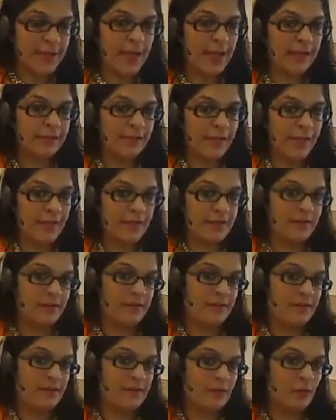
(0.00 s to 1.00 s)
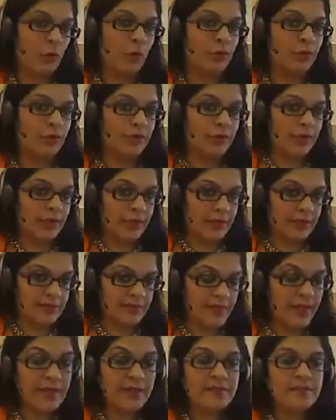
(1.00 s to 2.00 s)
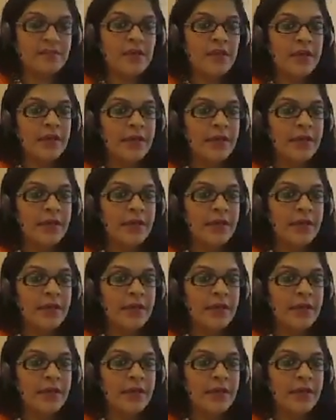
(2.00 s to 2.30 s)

and the ACT is scored on 36.